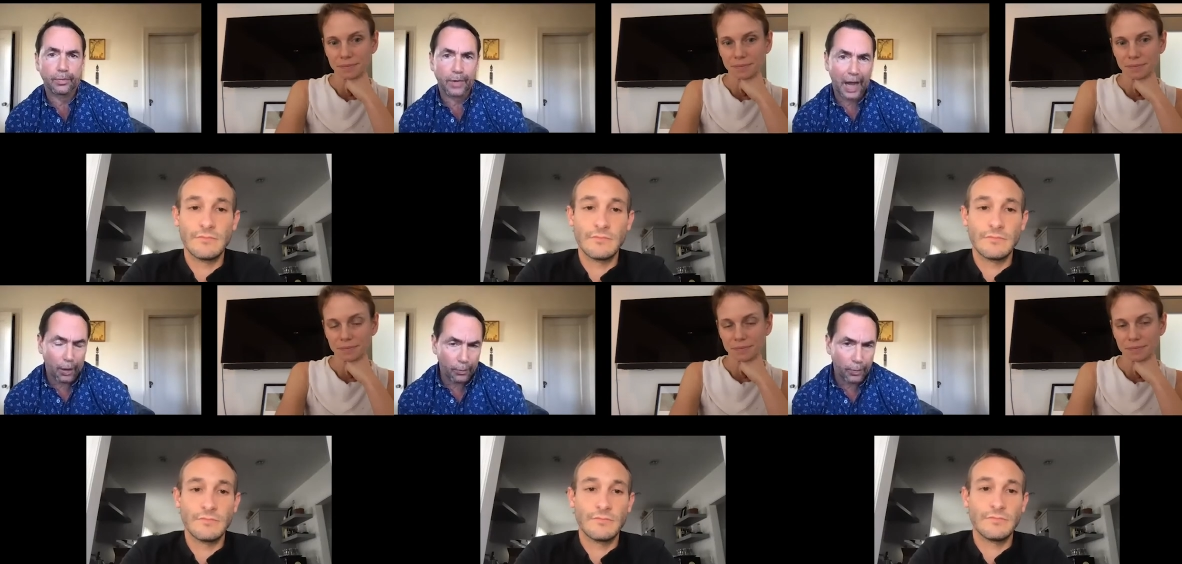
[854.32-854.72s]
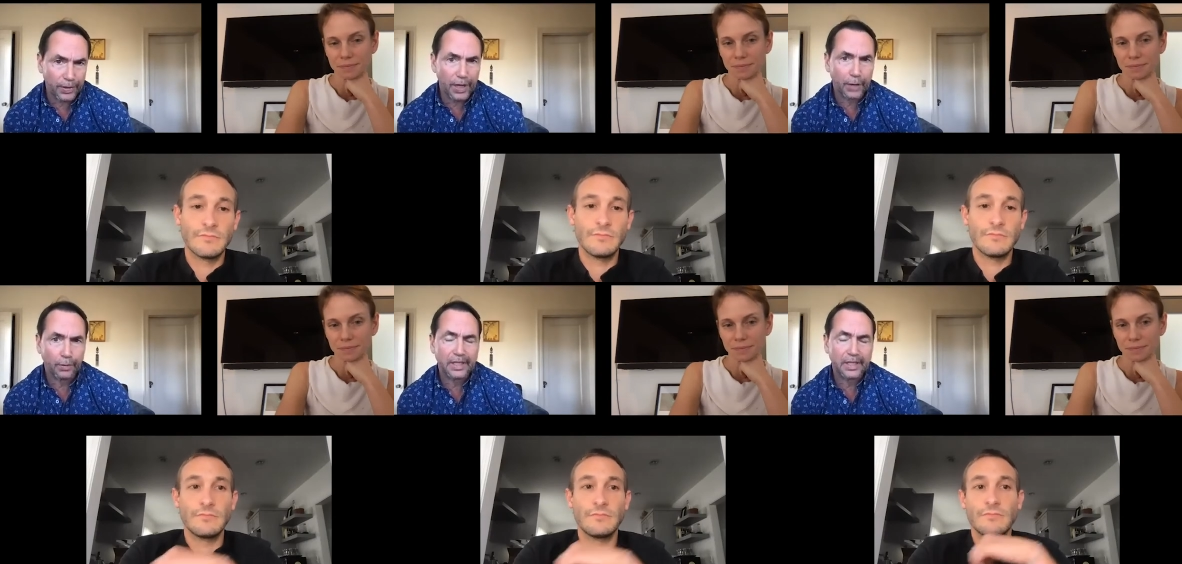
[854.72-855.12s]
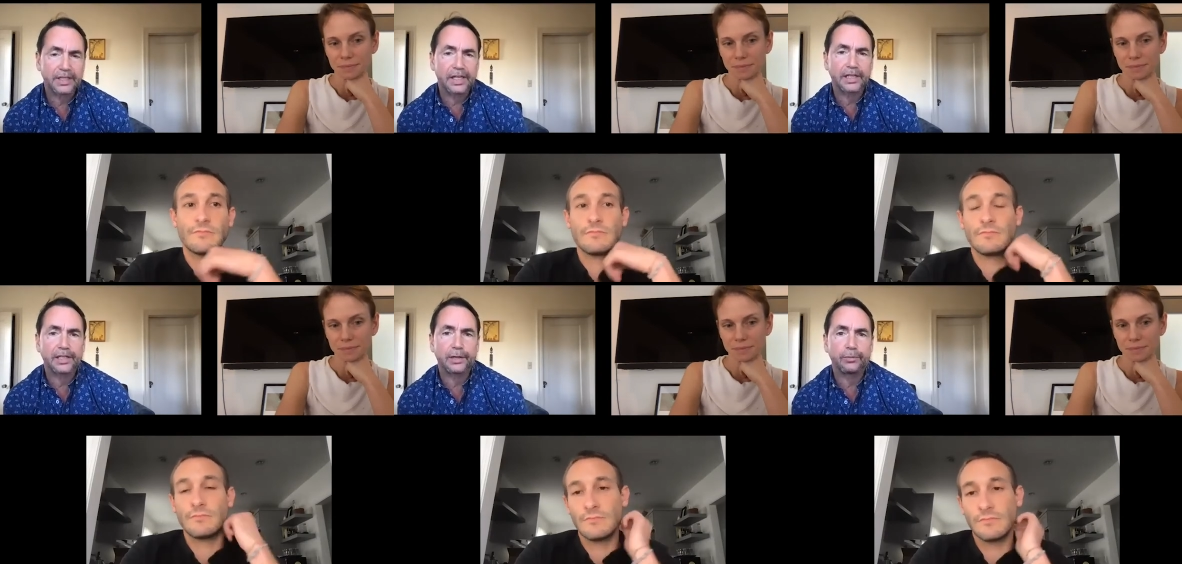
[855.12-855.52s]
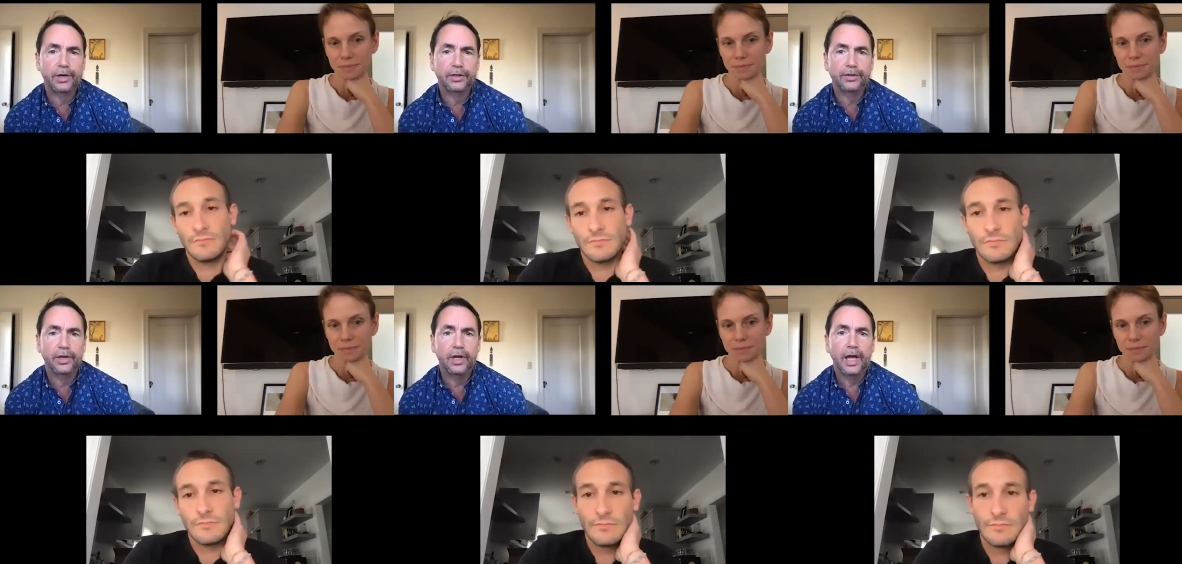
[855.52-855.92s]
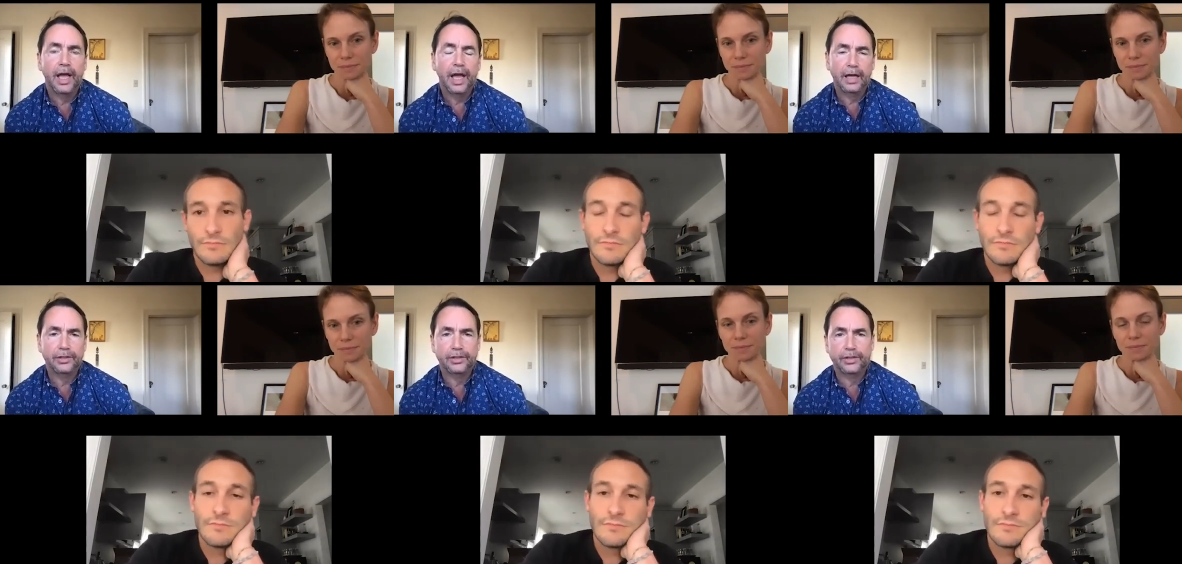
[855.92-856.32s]
Speaker 1: how what they were contending with
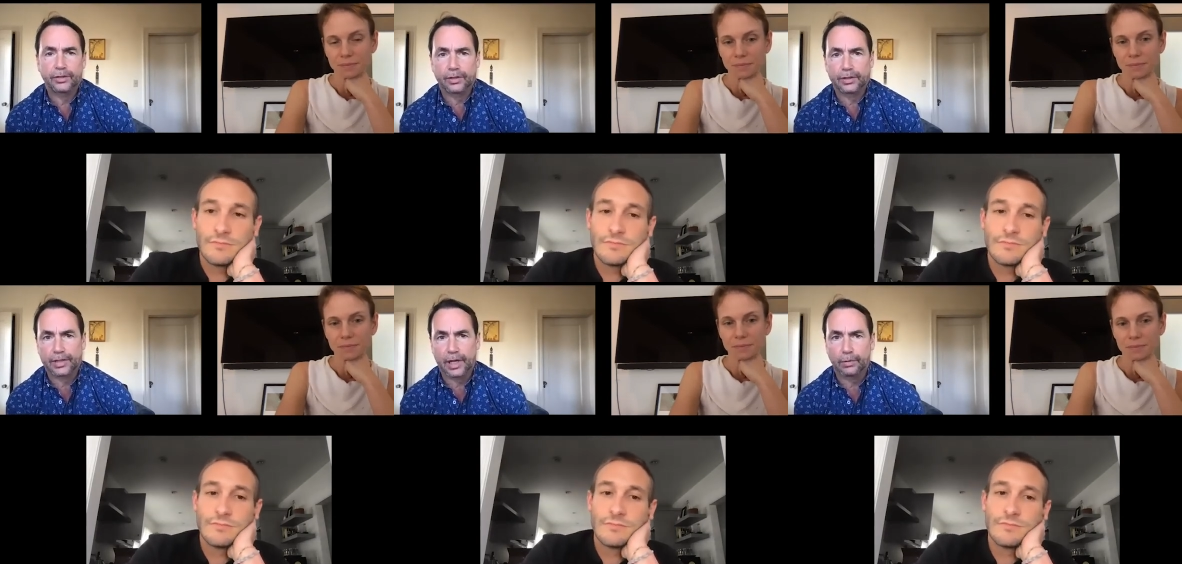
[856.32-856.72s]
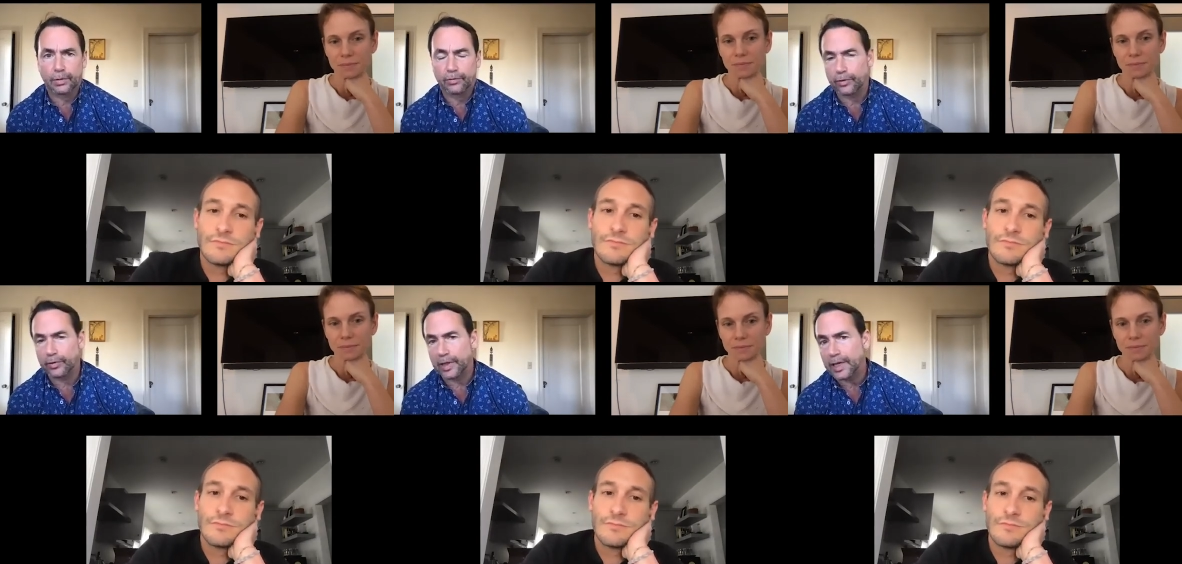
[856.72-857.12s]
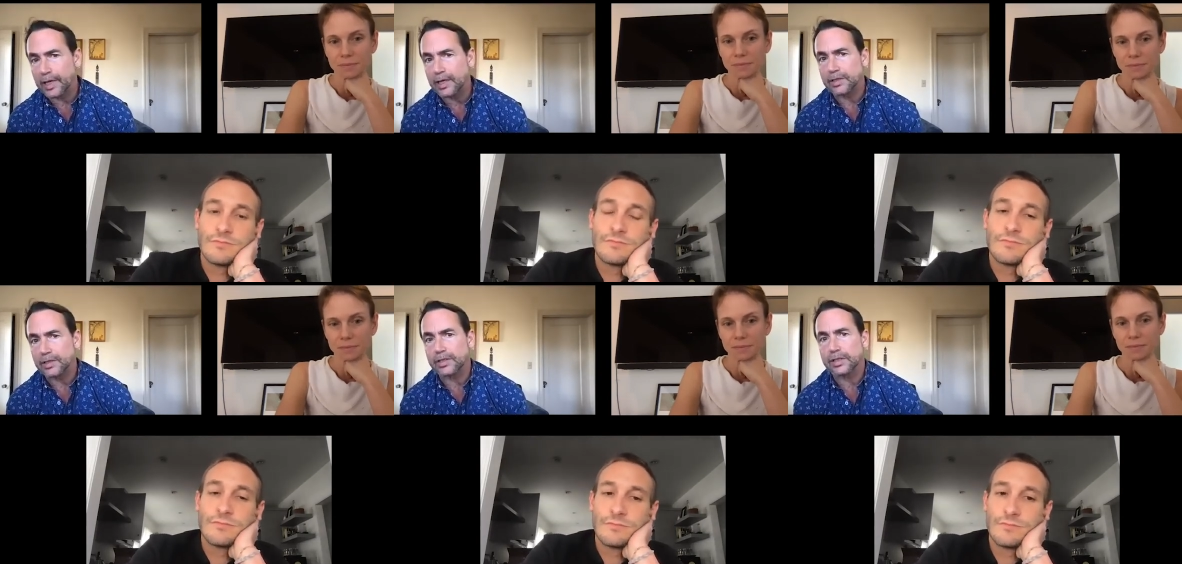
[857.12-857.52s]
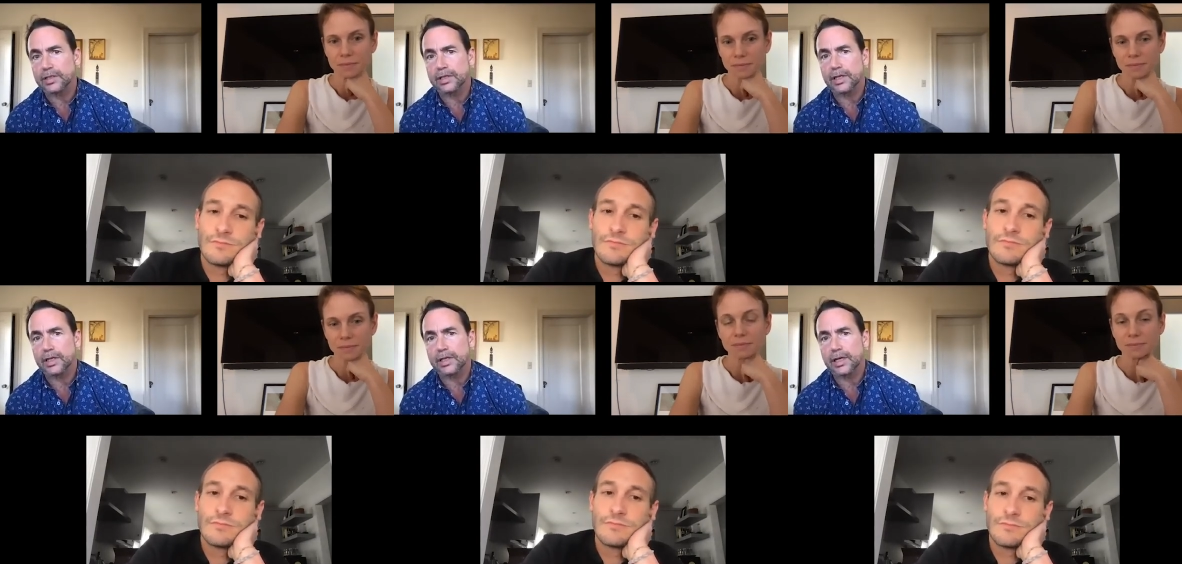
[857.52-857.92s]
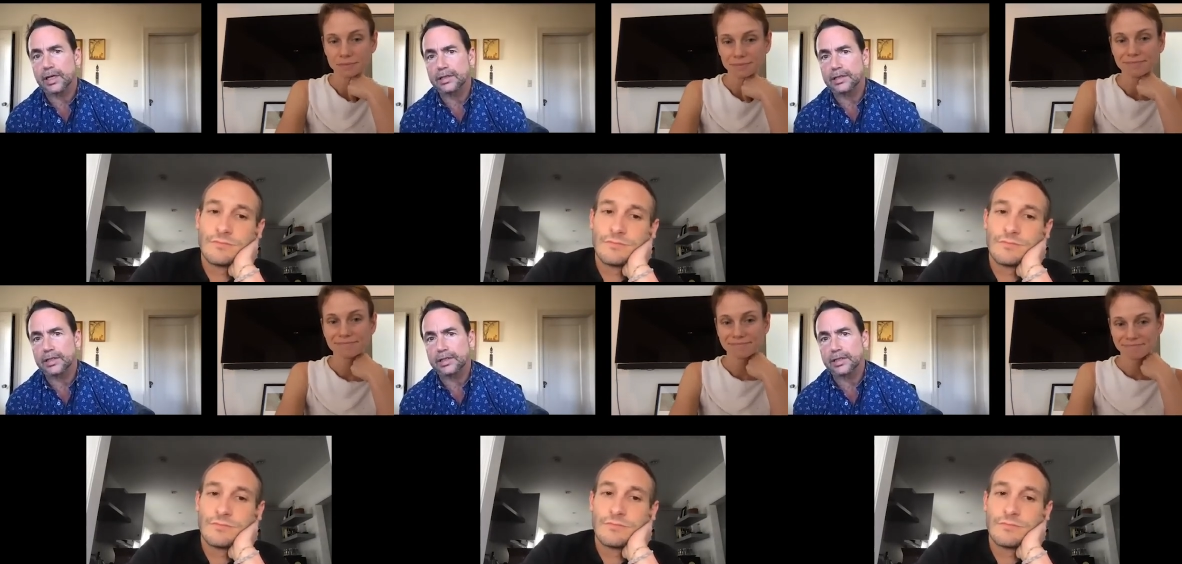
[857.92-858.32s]
as soon as they were released. Uh,
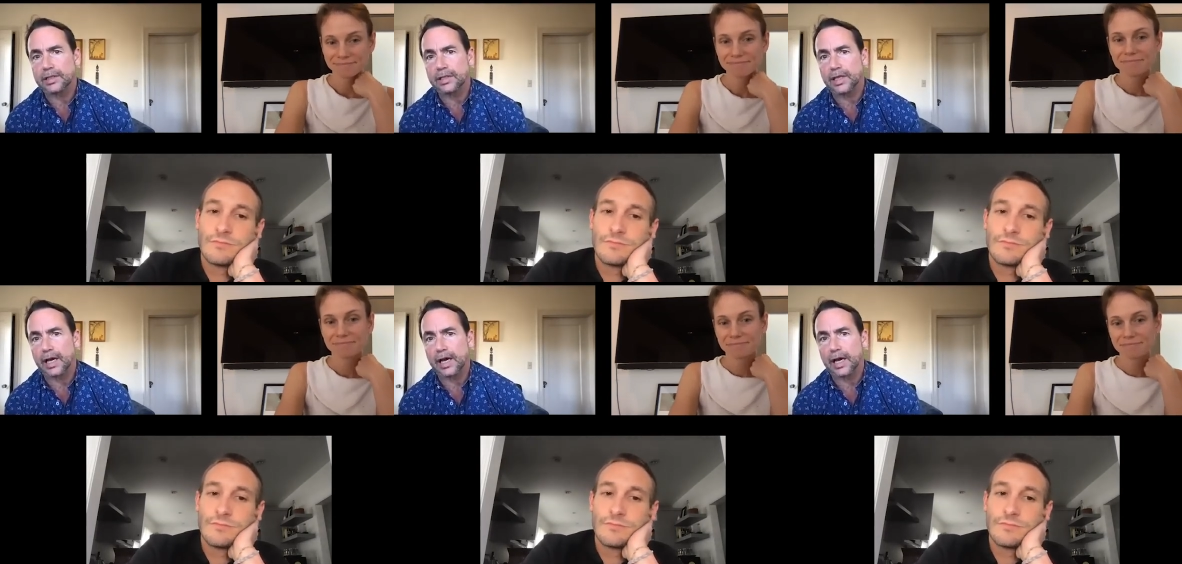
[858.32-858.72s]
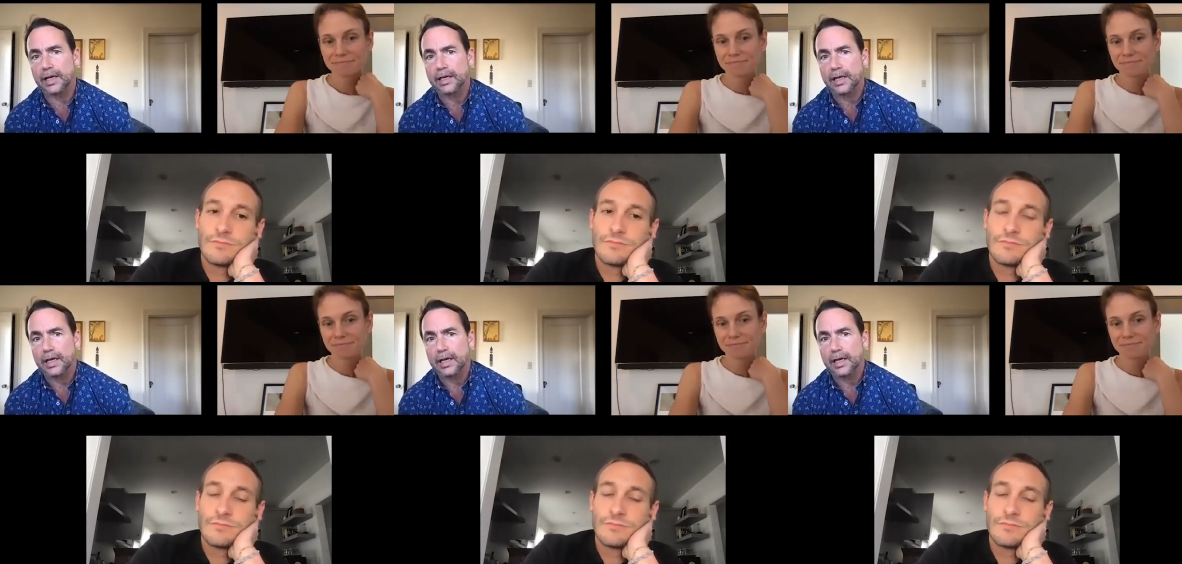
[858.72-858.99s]
to see that,